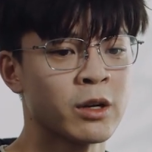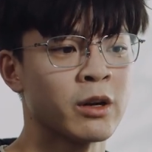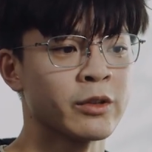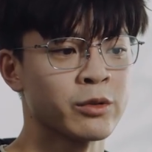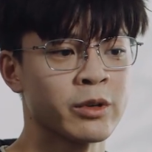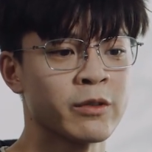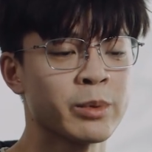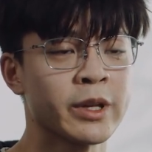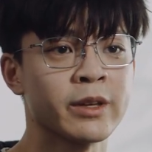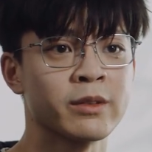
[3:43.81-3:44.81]
all sort
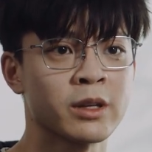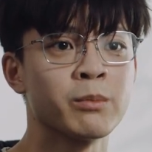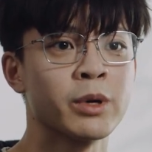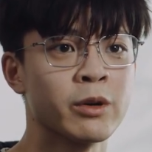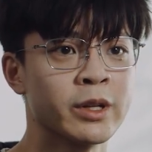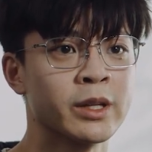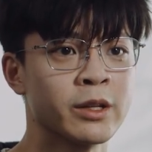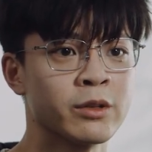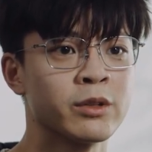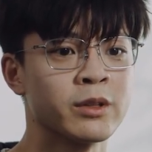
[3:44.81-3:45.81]
of plays a component
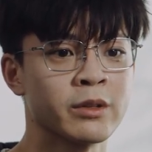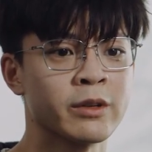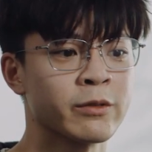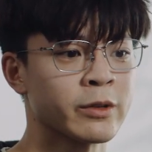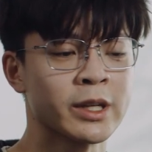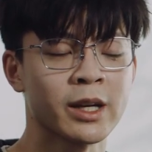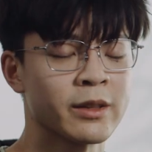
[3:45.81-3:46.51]
into delivering